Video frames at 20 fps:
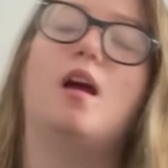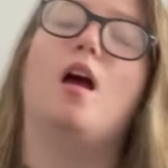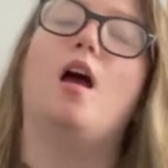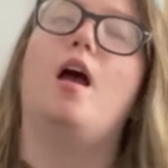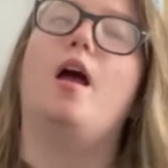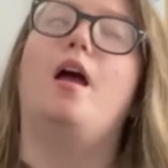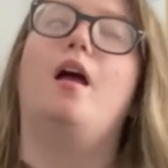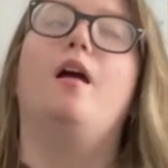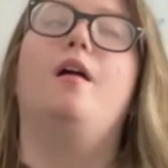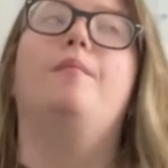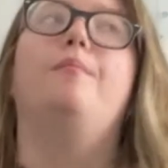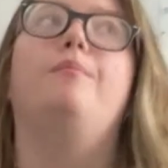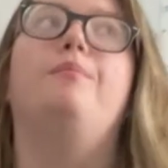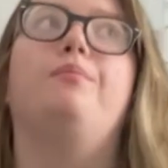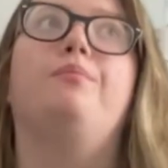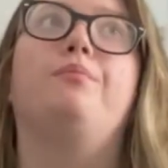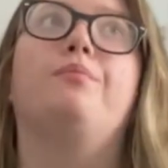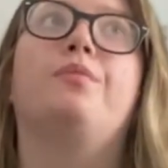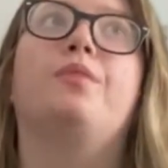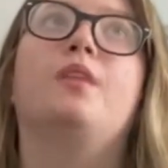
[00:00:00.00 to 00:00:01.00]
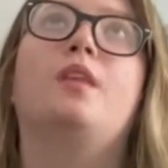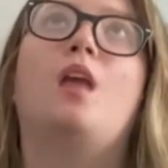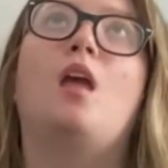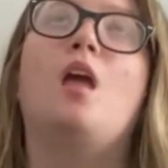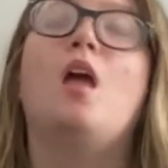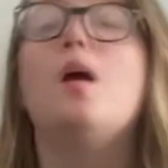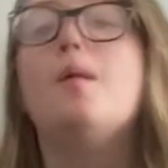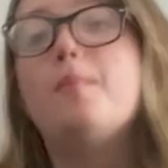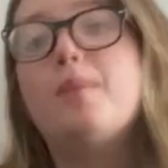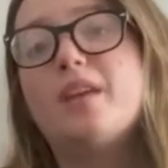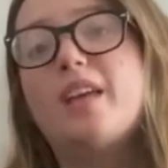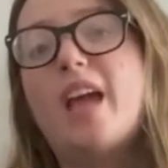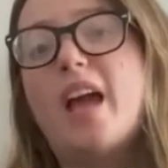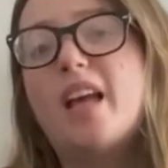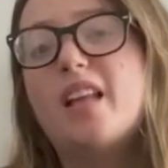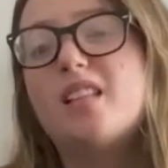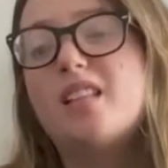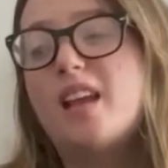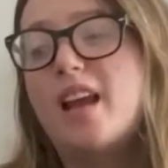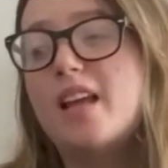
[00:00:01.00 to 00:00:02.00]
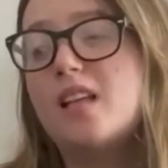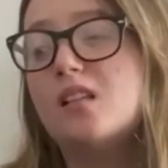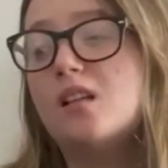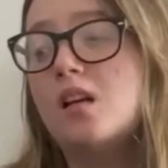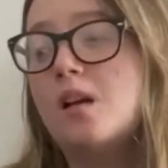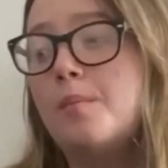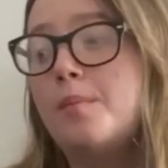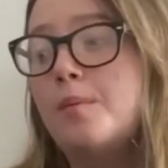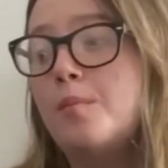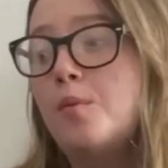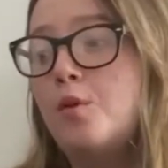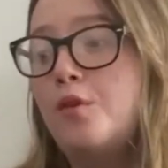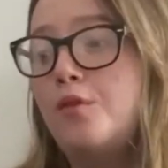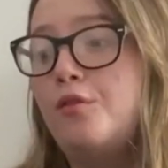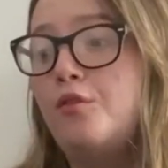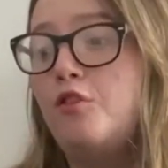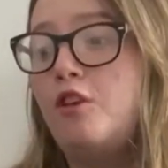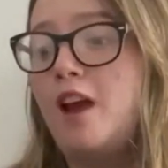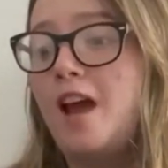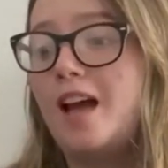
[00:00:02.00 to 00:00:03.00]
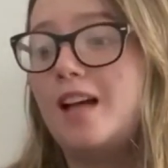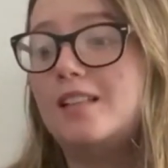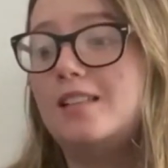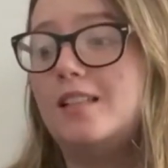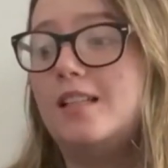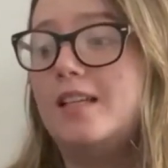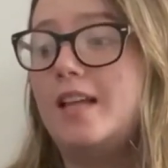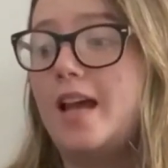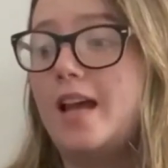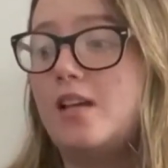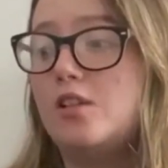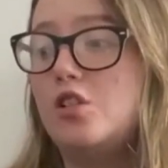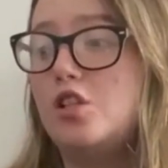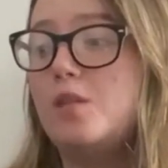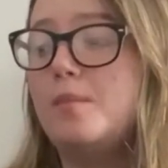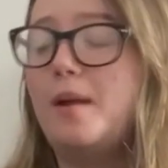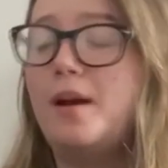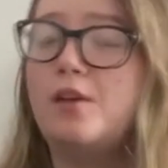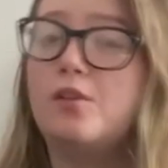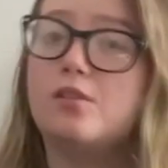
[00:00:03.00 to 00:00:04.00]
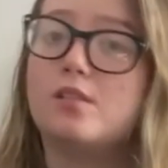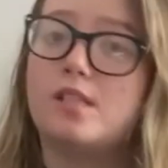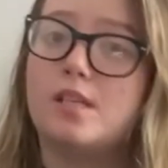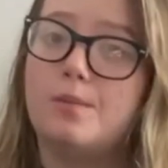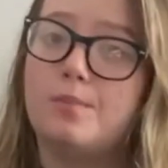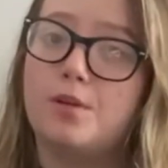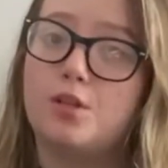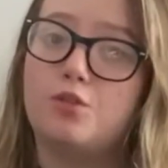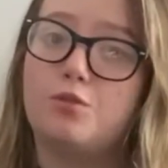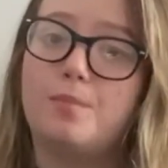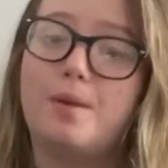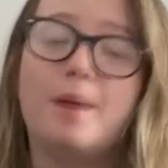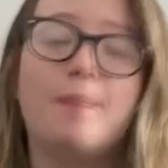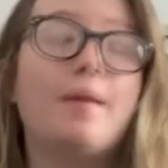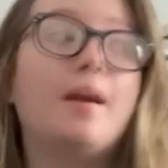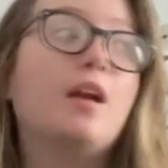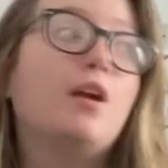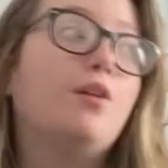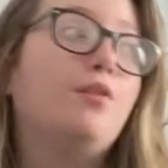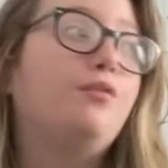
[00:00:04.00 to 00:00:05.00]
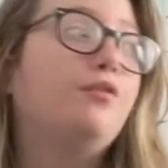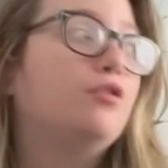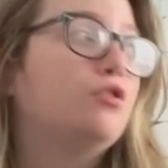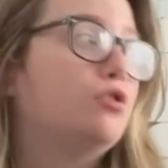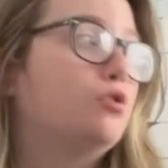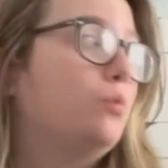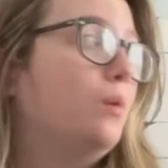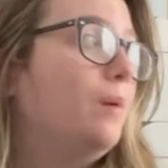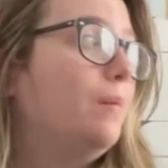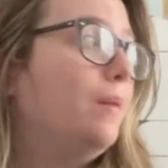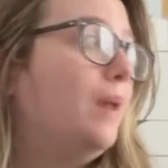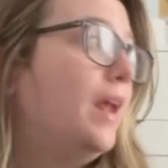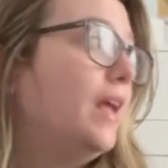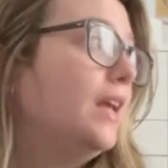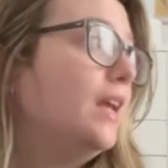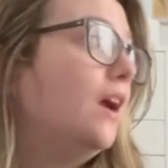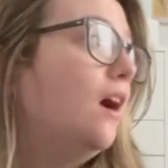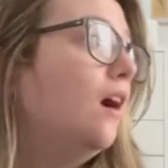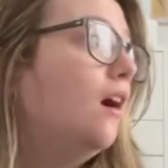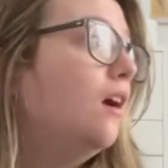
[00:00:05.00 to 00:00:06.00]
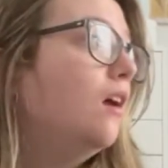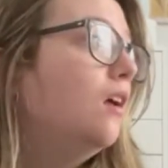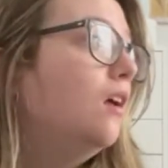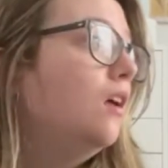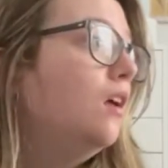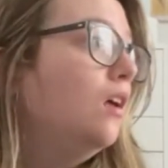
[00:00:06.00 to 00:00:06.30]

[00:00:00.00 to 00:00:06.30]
But yeah, today's going to be more of a relaxing day, so you might not see much from me. I might go for a swim later.